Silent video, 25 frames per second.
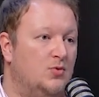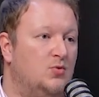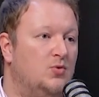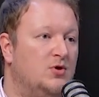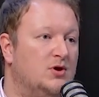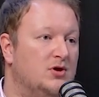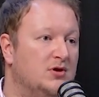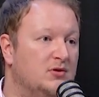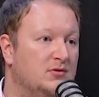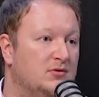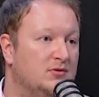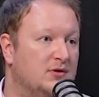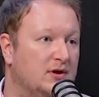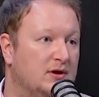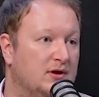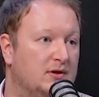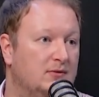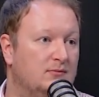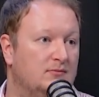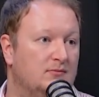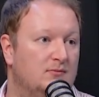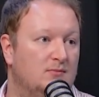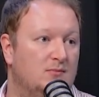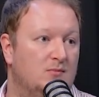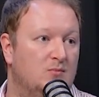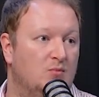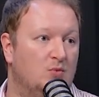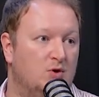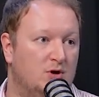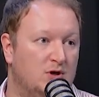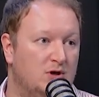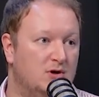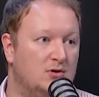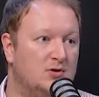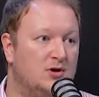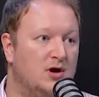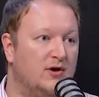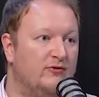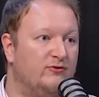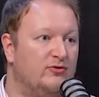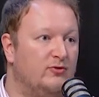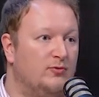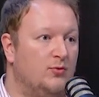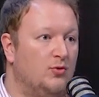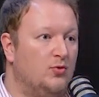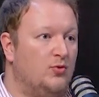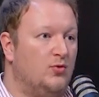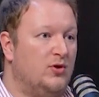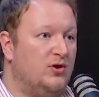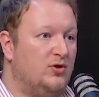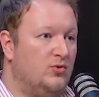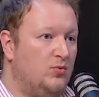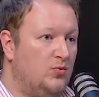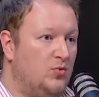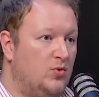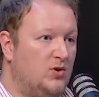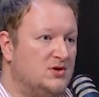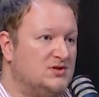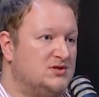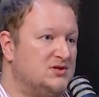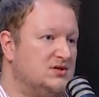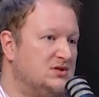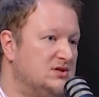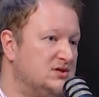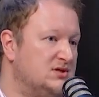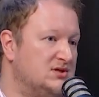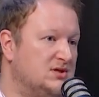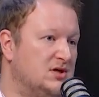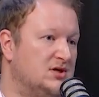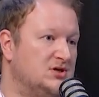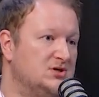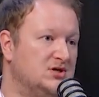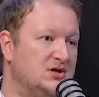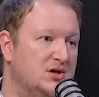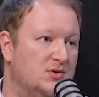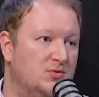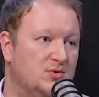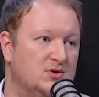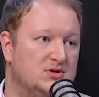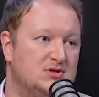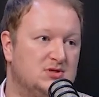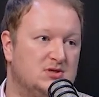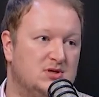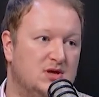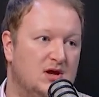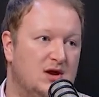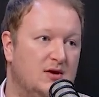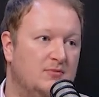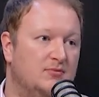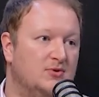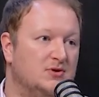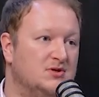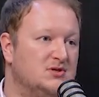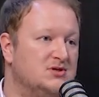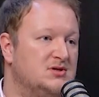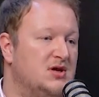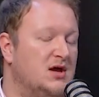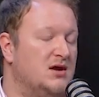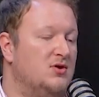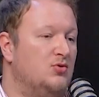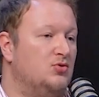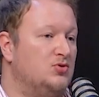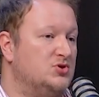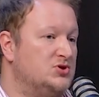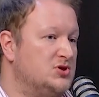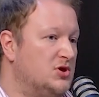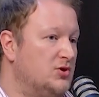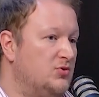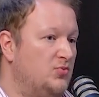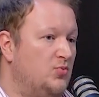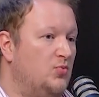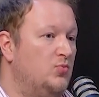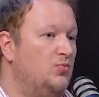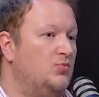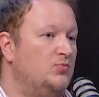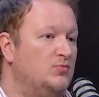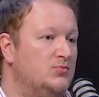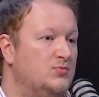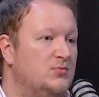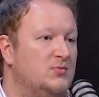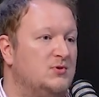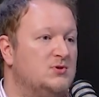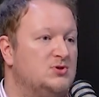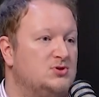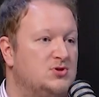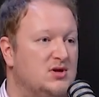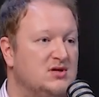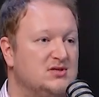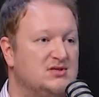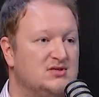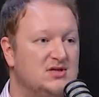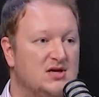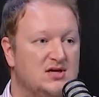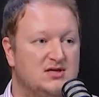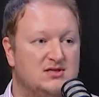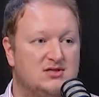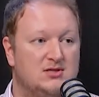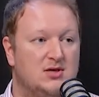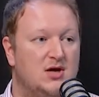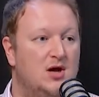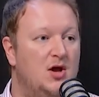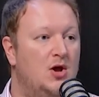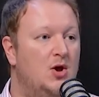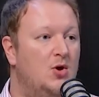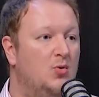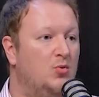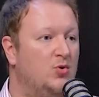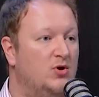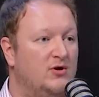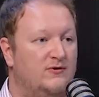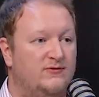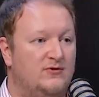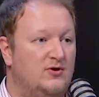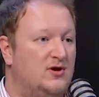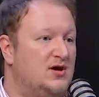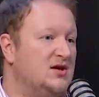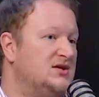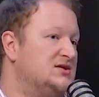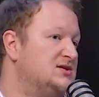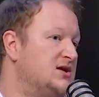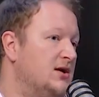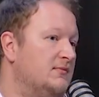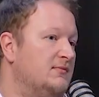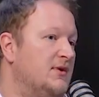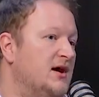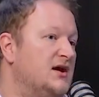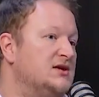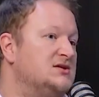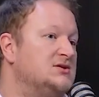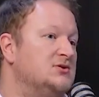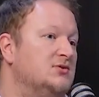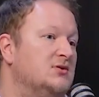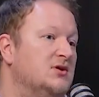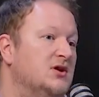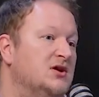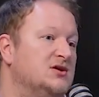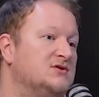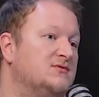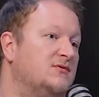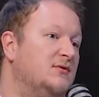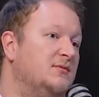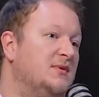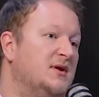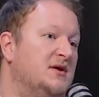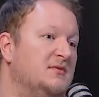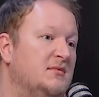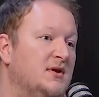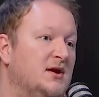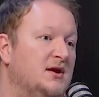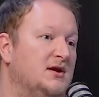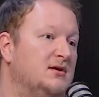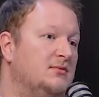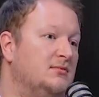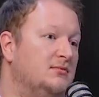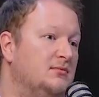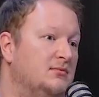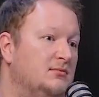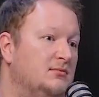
What do you think? Mm-hmm. What are you comfortable with? What's the discussion here? What's the outputs? And also, stress test. What if your kids come back to you and ask for a bit of money?